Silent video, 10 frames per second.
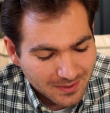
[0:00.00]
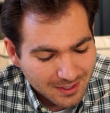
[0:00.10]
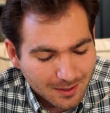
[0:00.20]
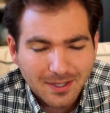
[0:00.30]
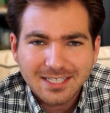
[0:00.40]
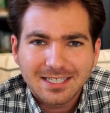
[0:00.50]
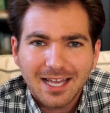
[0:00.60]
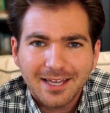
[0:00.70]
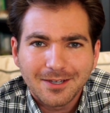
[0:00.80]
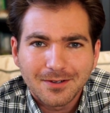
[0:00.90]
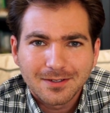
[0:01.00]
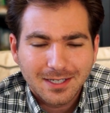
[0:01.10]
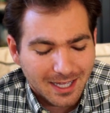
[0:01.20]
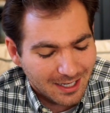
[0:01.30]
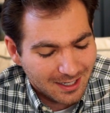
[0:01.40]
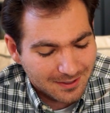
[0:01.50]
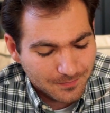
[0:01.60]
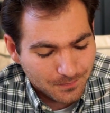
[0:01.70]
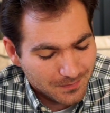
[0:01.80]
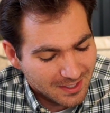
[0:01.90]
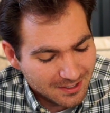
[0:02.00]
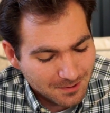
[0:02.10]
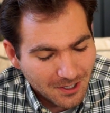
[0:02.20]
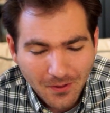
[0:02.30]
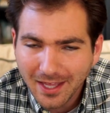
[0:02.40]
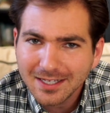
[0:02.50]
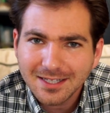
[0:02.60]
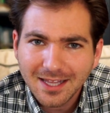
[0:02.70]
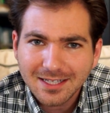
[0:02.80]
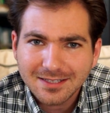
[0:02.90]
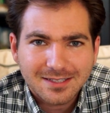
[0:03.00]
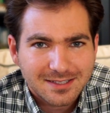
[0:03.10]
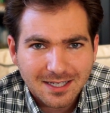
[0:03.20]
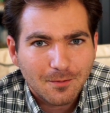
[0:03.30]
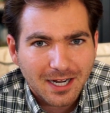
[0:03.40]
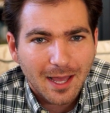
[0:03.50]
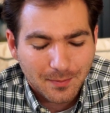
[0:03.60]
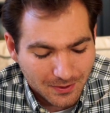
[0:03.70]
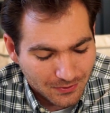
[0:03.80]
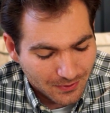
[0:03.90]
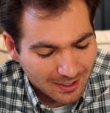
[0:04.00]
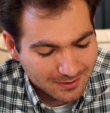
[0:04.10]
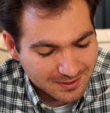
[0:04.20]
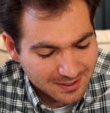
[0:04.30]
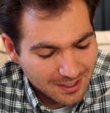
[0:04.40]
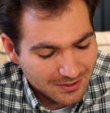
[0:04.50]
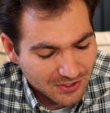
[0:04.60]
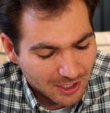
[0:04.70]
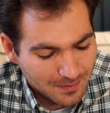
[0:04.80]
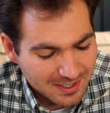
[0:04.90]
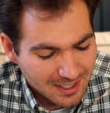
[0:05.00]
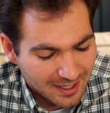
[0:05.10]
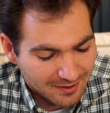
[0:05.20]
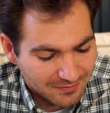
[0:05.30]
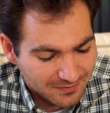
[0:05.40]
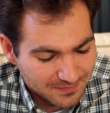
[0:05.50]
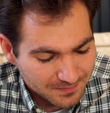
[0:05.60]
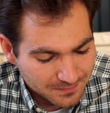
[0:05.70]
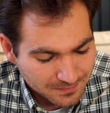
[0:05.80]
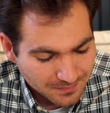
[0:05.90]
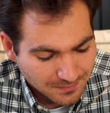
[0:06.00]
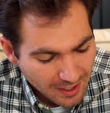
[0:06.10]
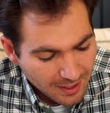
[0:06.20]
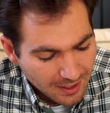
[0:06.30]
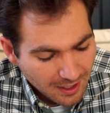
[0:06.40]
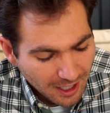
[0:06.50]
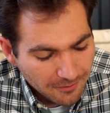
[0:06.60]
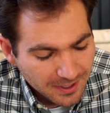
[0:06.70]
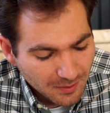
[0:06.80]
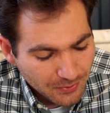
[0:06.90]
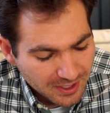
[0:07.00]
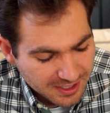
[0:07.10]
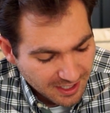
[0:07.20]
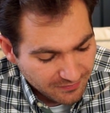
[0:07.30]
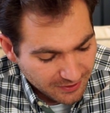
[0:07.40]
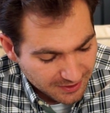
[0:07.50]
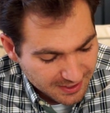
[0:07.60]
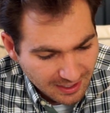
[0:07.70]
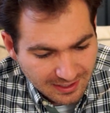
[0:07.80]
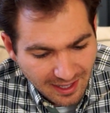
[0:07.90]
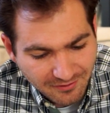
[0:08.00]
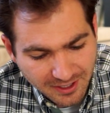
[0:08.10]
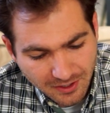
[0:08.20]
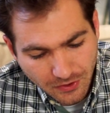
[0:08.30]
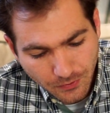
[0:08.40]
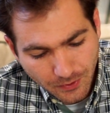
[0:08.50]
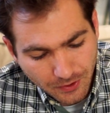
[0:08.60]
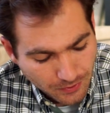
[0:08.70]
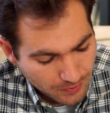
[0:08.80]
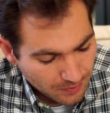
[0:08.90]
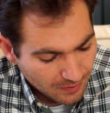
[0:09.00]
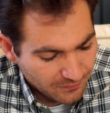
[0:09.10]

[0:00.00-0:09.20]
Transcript: I might deny you. And as we know, that somewhat happened throughout Solomon's life. I really appreciate verse 11 through